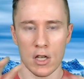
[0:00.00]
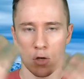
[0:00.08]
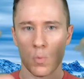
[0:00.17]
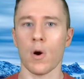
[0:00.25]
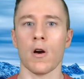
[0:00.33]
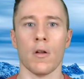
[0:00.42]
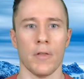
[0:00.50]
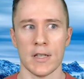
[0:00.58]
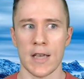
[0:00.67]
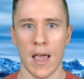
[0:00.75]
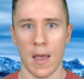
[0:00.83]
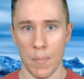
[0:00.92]
world,
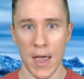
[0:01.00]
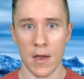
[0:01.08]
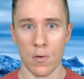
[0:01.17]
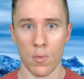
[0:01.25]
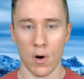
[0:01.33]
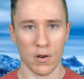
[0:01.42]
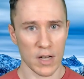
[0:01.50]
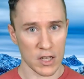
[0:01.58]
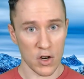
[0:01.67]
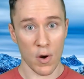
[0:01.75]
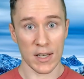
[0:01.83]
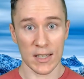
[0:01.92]
this campaign world, is
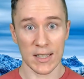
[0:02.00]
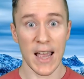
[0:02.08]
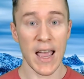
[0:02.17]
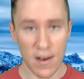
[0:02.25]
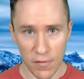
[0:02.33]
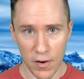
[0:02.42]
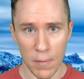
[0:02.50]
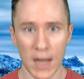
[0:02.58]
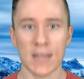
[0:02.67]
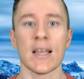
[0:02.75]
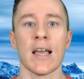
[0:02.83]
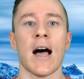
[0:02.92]
going to take from
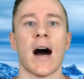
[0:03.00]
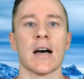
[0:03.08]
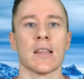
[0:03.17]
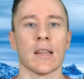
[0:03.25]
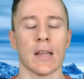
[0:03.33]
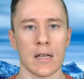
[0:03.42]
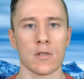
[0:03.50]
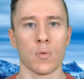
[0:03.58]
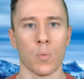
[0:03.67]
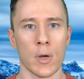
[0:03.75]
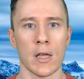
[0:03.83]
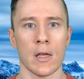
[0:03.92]
us unless
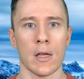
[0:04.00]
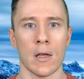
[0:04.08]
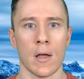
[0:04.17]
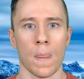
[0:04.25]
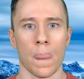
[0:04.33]
we